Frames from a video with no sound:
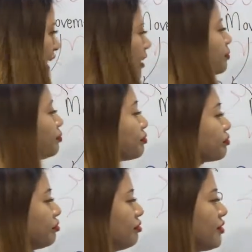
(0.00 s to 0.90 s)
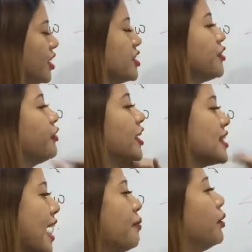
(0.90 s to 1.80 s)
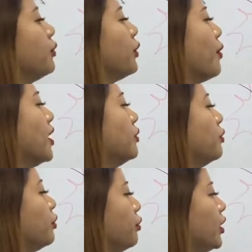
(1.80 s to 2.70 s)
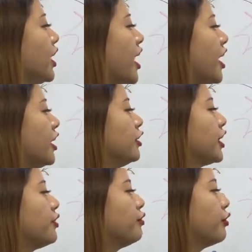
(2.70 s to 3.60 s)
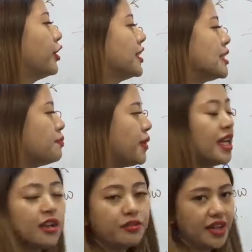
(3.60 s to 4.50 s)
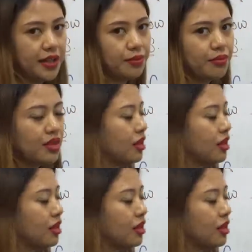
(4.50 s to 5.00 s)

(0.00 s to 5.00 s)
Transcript: Okay? So for example, we are looking for the speed of it.